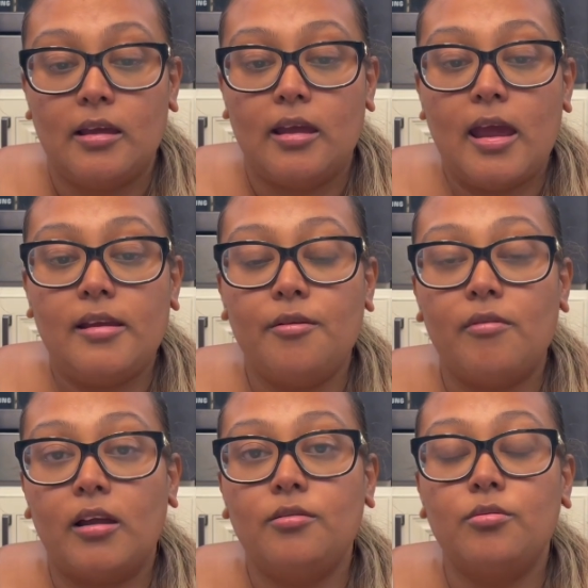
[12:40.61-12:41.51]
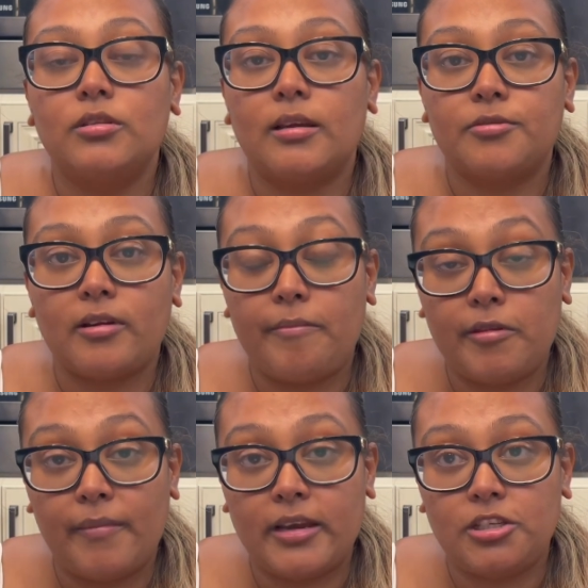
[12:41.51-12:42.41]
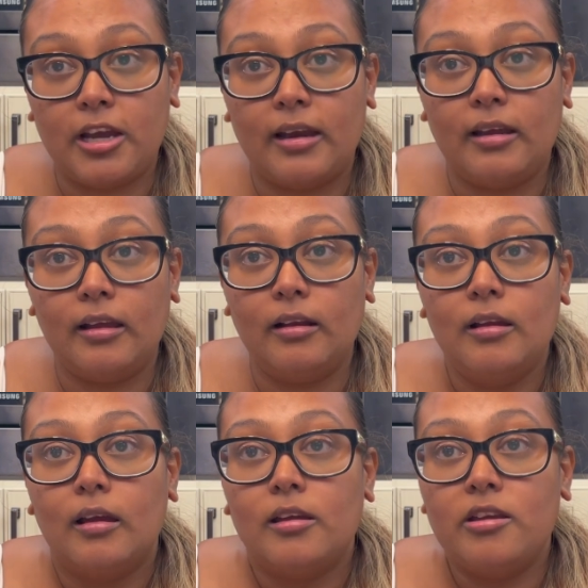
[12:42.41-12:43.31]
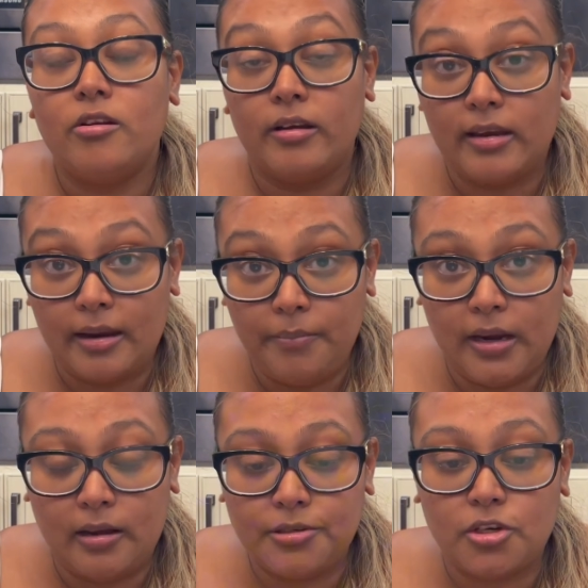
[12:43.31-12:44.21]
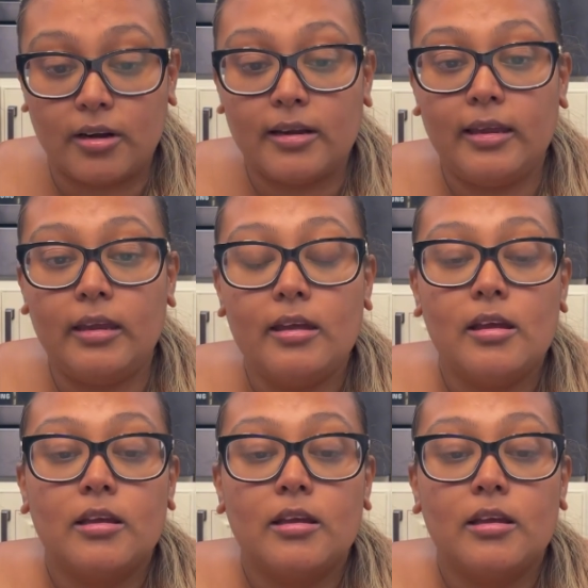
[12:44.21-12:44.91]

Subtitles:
Anyone who subscribed to my channel, you're gonna get big up shortly.